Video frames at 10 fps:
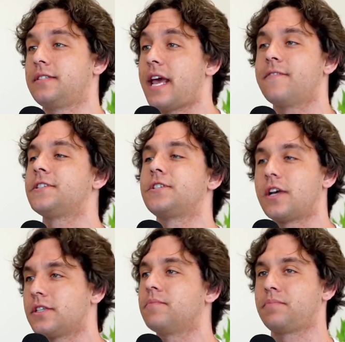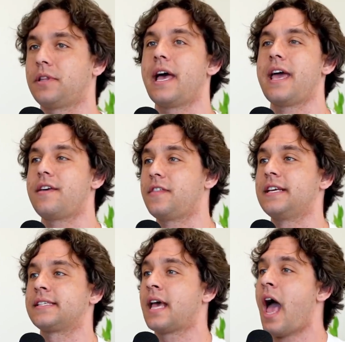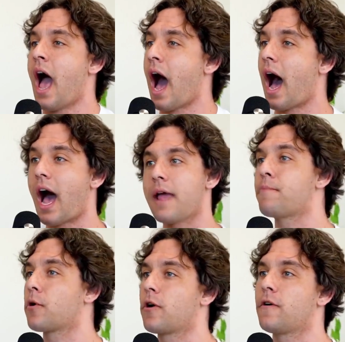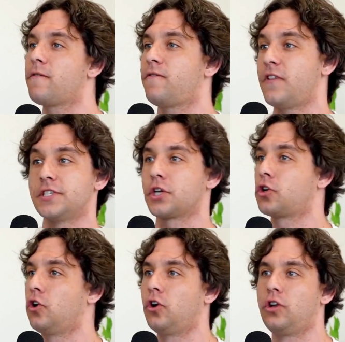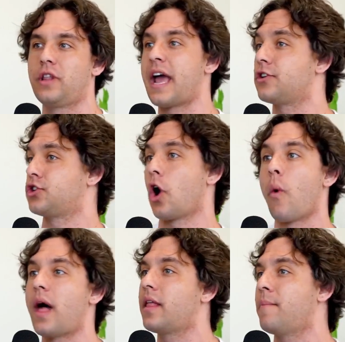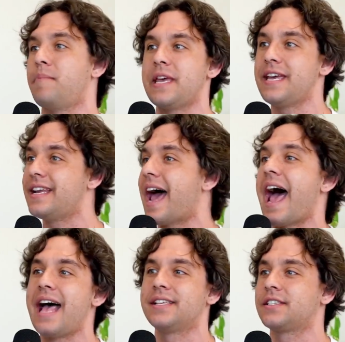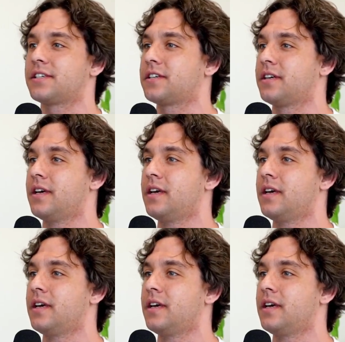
Davis doesn't play this hyper physical like Joel Embiid-esque